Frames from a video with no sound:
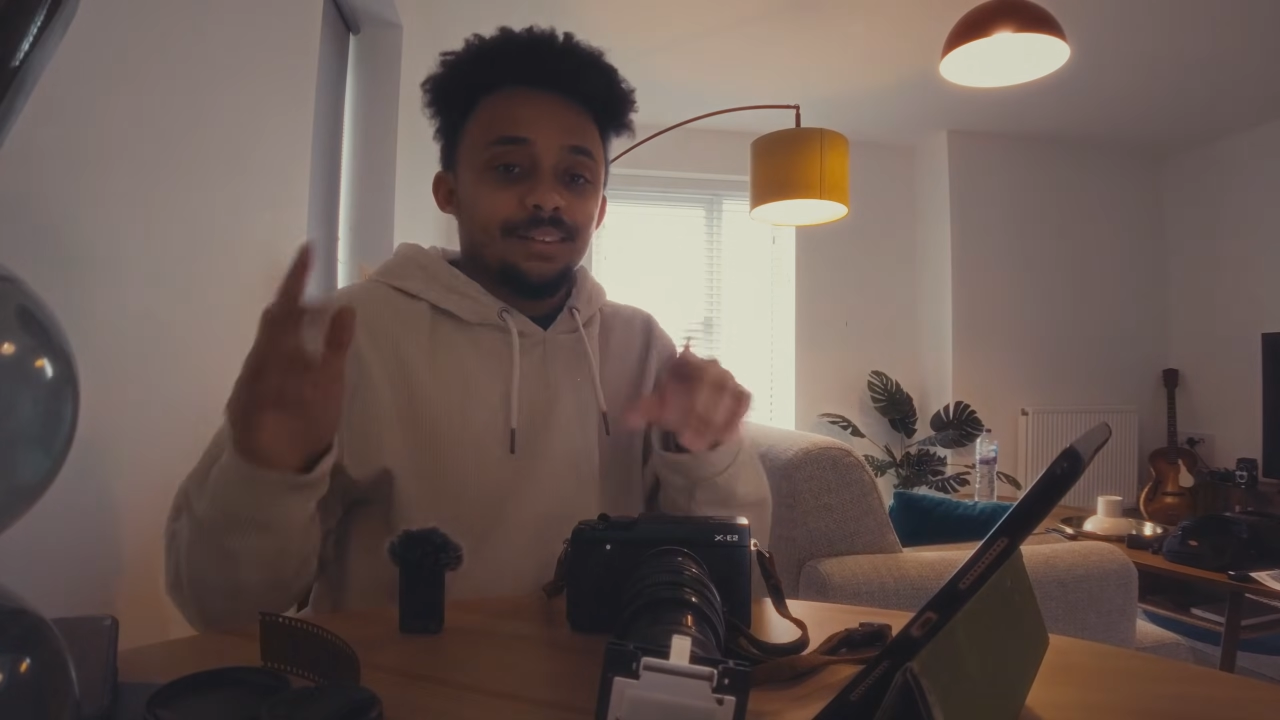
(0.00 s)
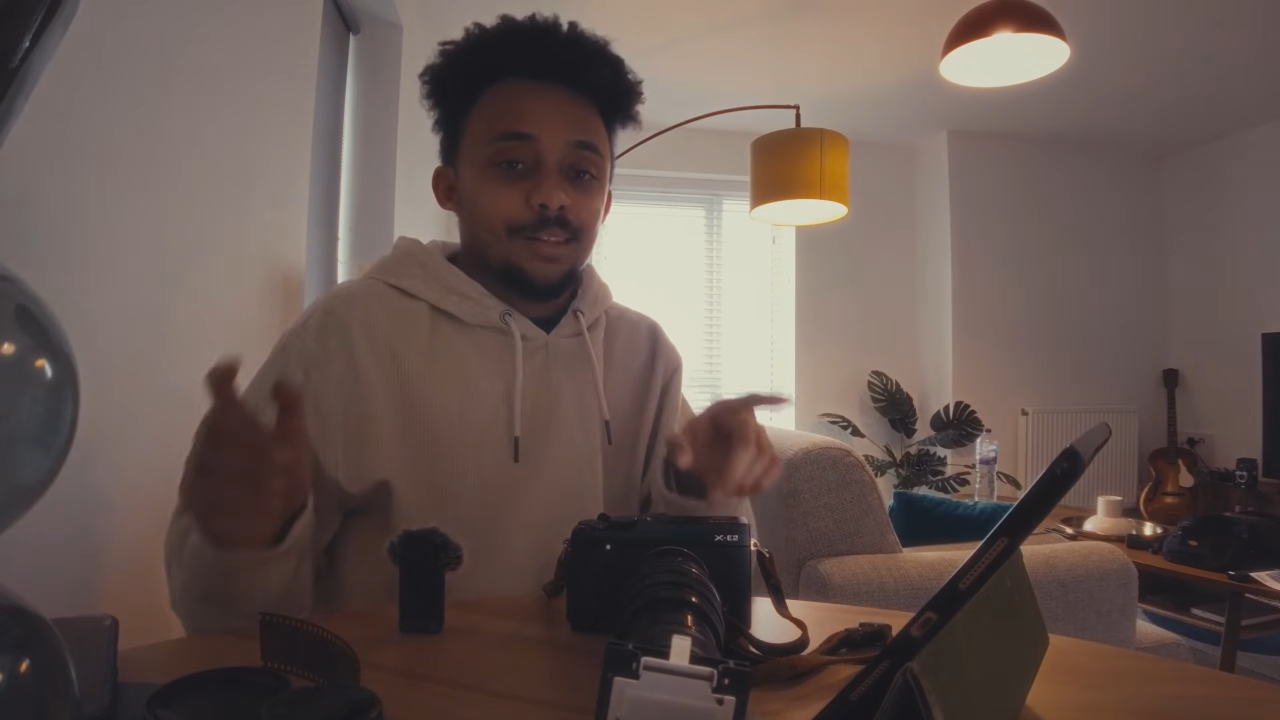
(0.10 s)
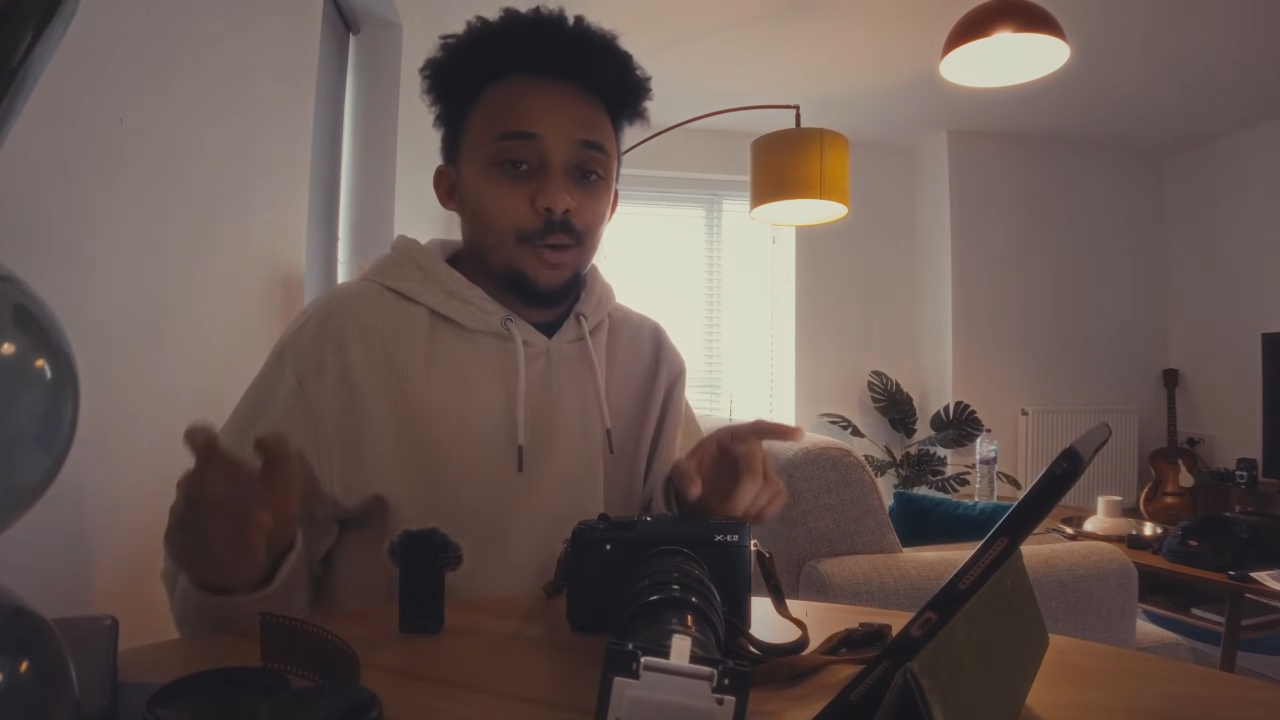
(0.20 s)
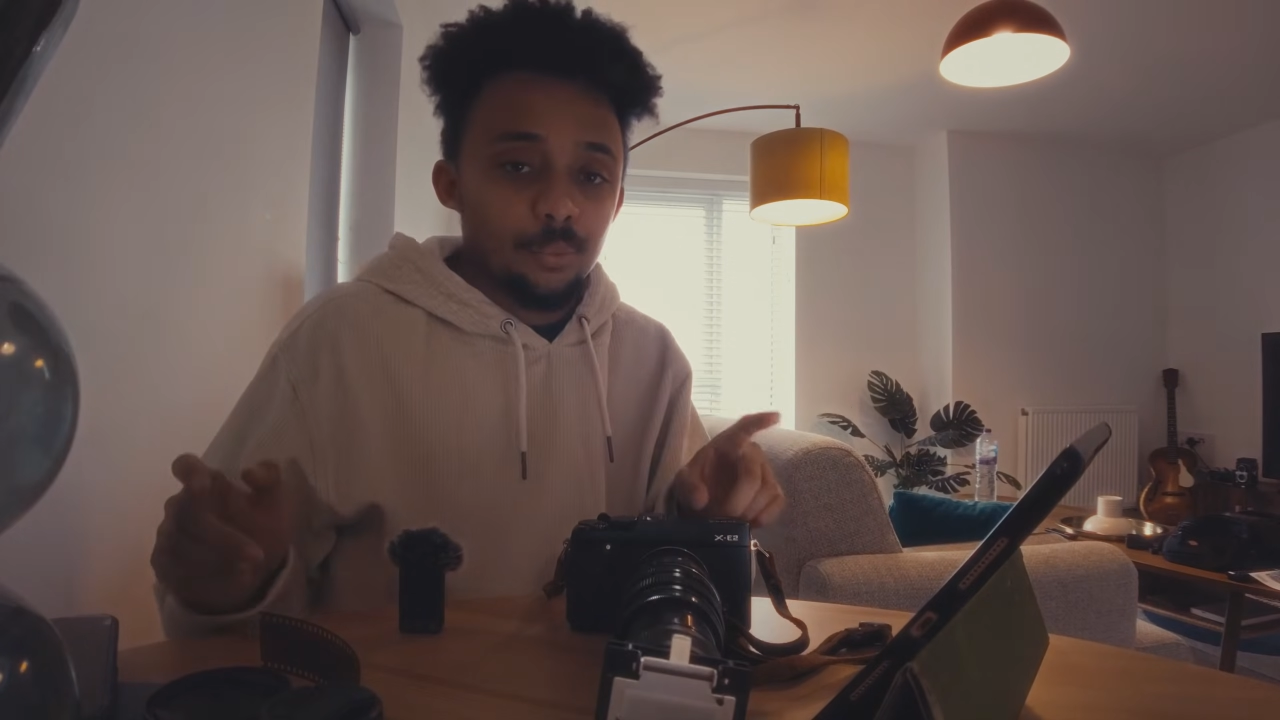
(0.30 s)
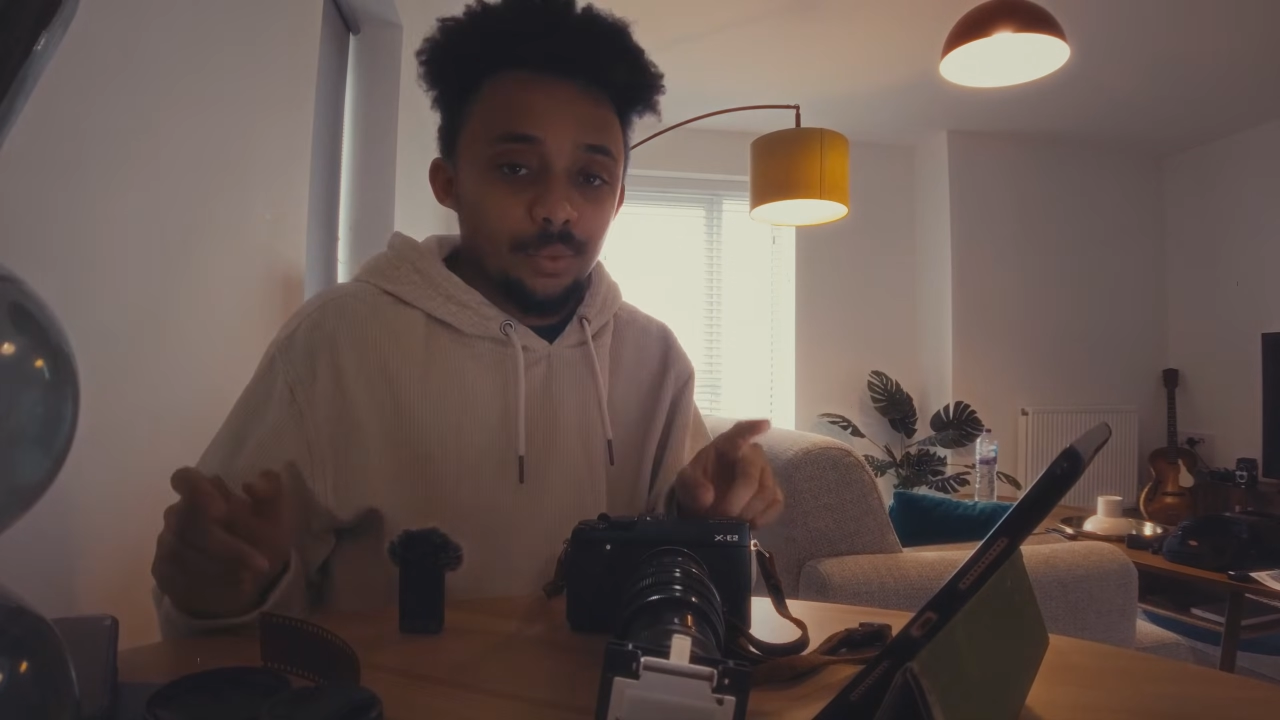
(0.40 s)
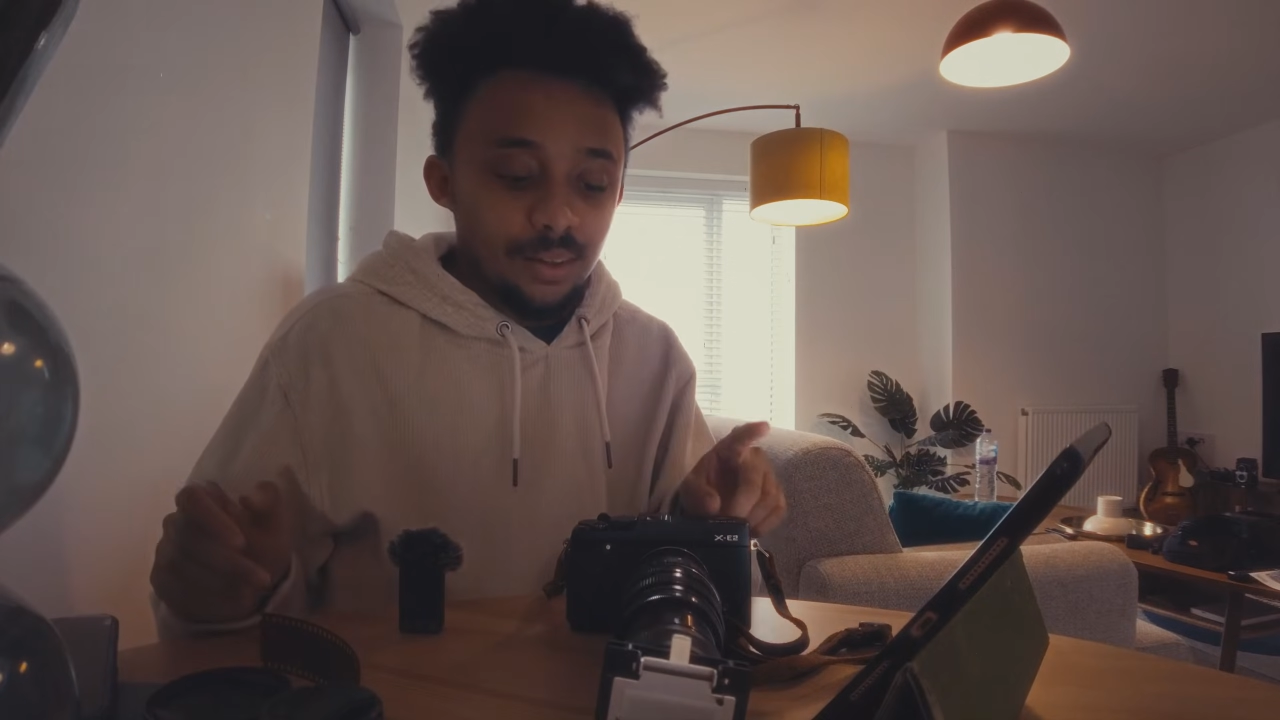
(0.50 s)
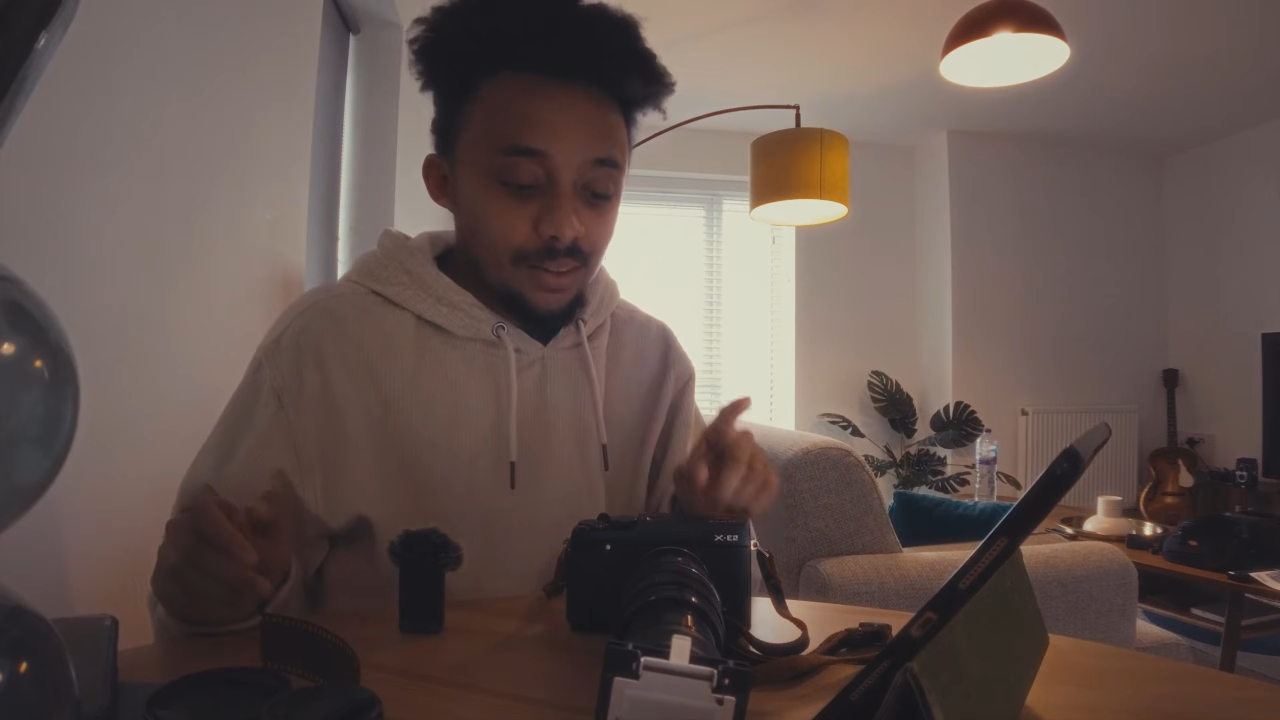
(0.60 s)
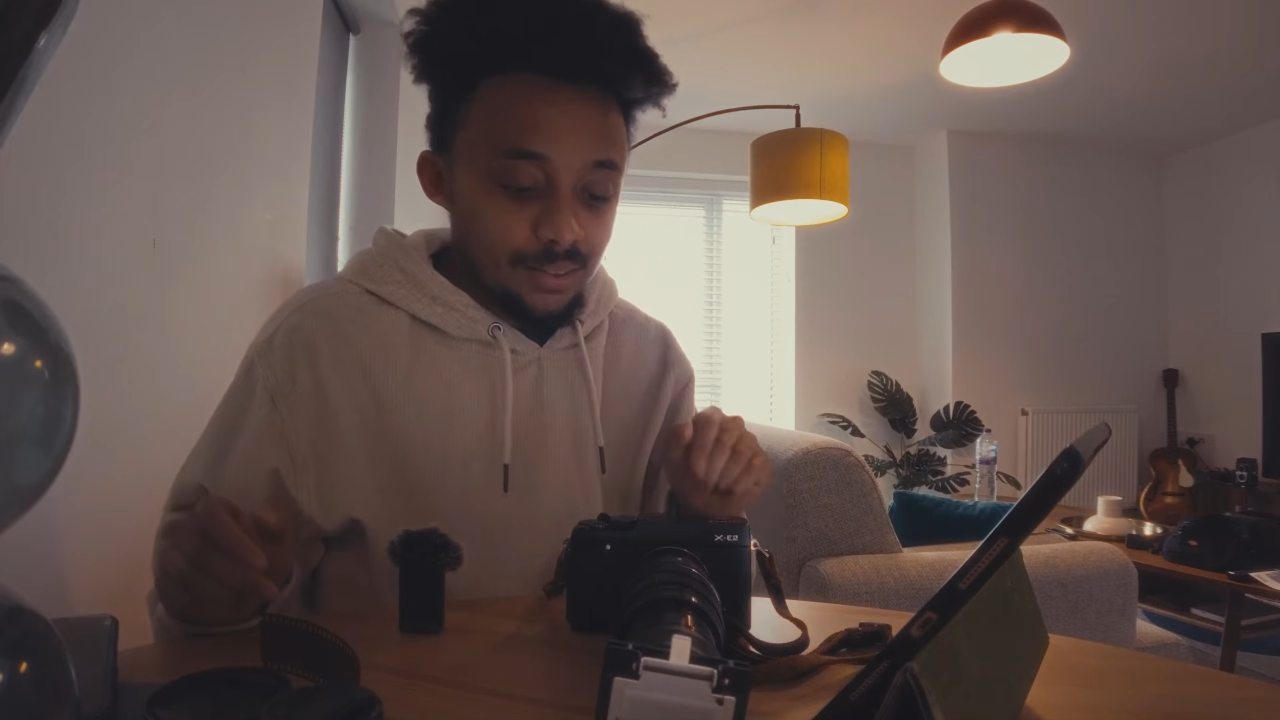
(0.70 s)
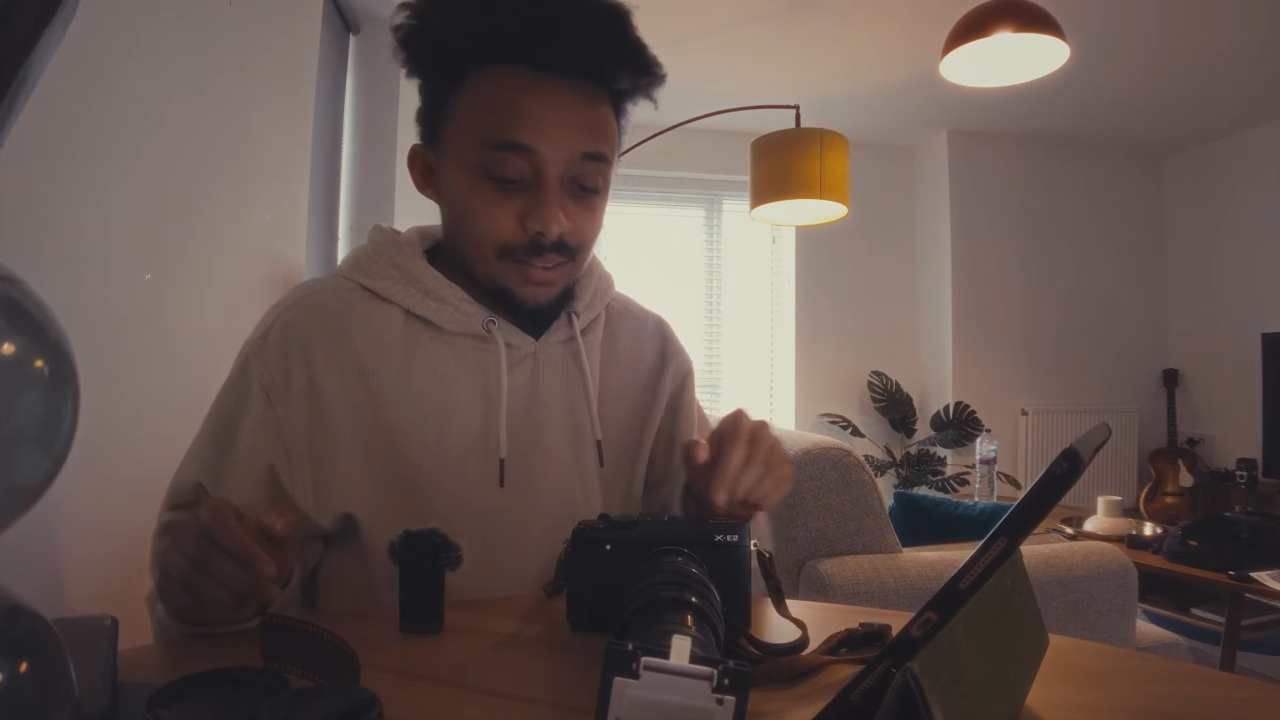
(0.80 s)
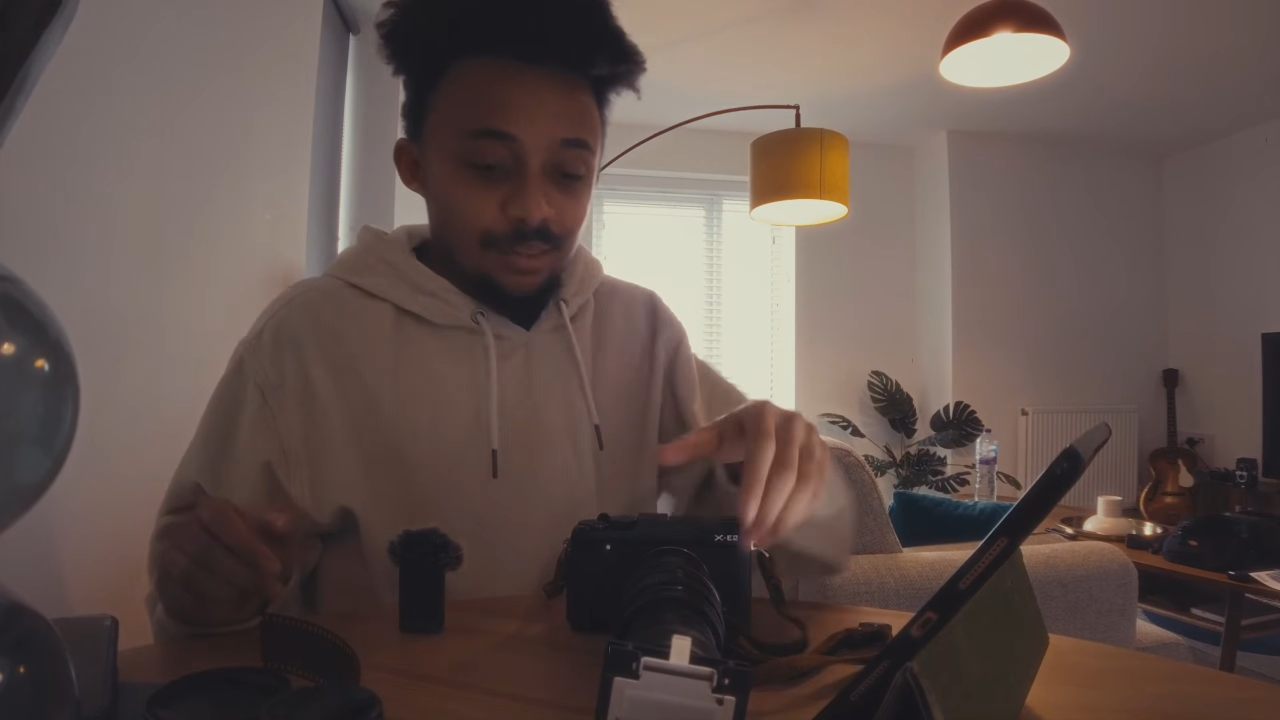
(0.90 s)
get on with
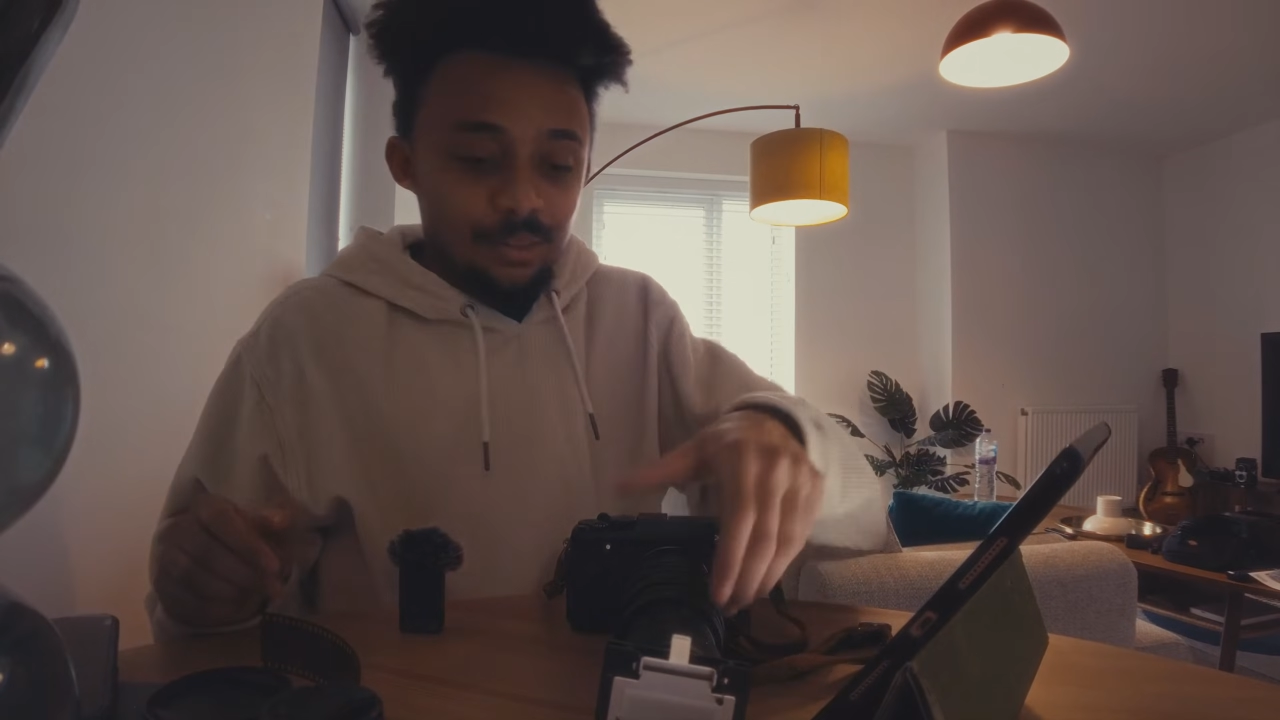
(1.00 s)
this.